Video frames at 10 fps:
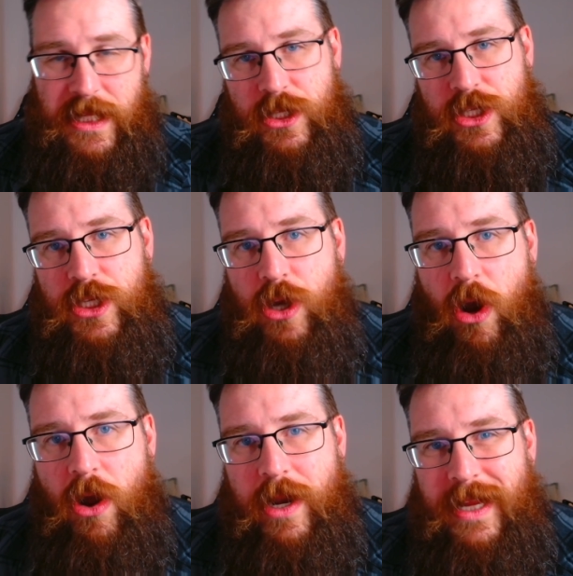that
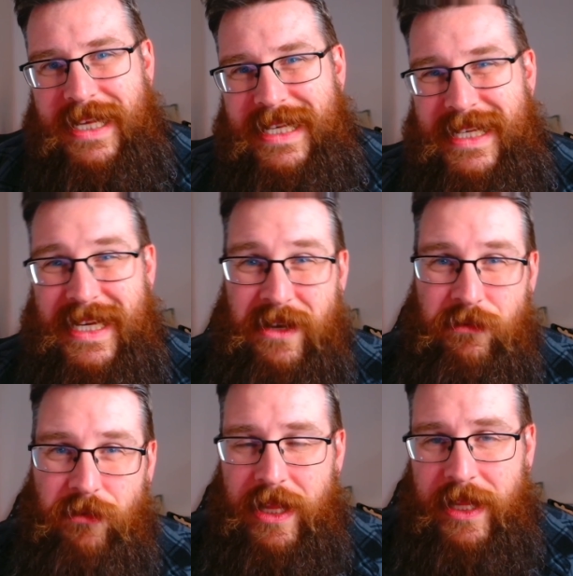Scott didn't
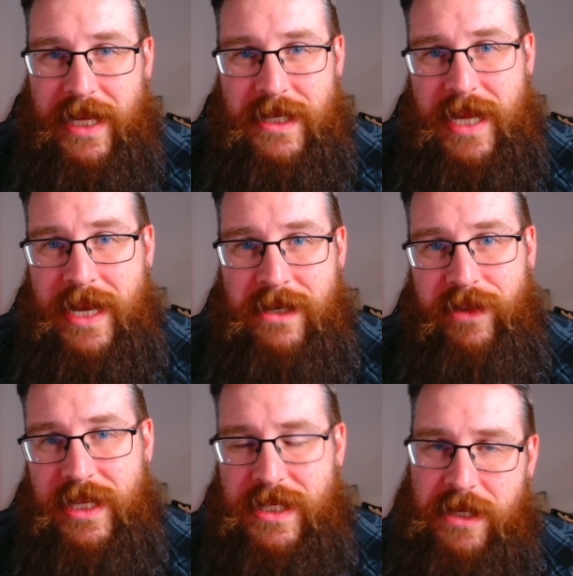really intend
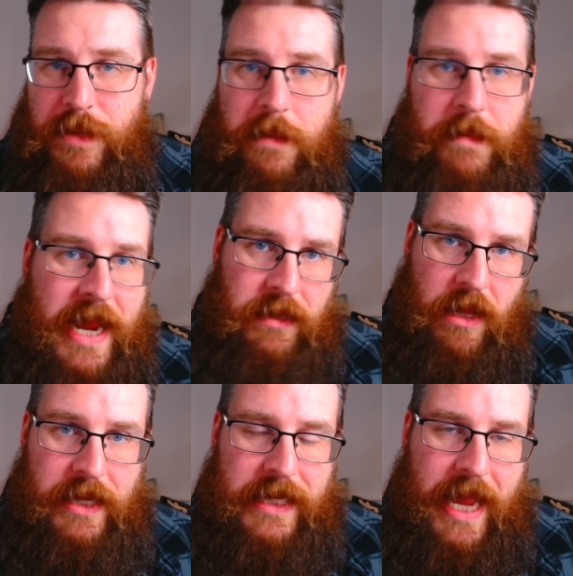for this to be a
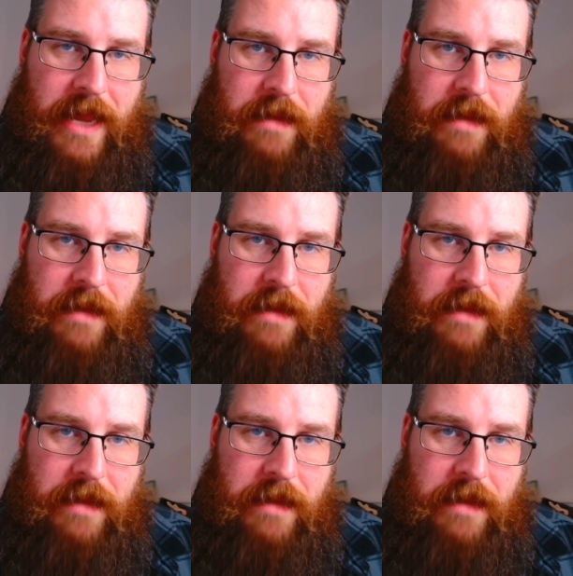mainline game.